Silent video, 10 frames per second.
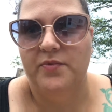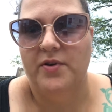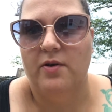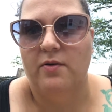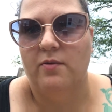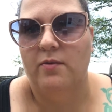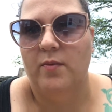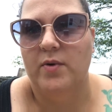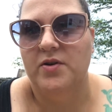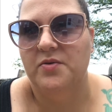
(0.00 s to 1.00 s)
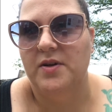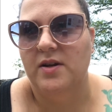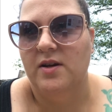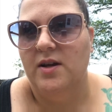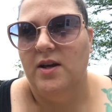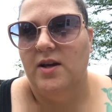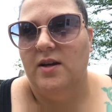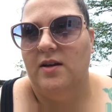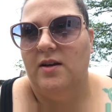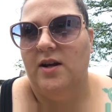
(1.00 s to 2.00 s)
So we've been doing,
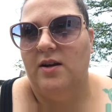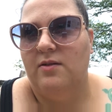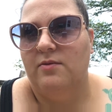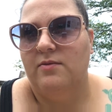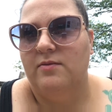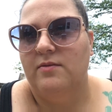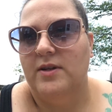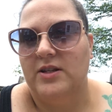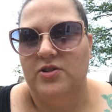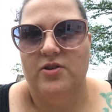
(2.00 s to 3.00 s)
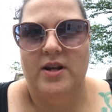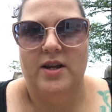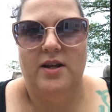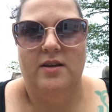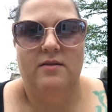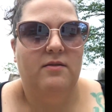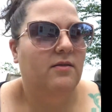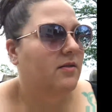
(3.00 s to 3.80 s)
you know, yesterday and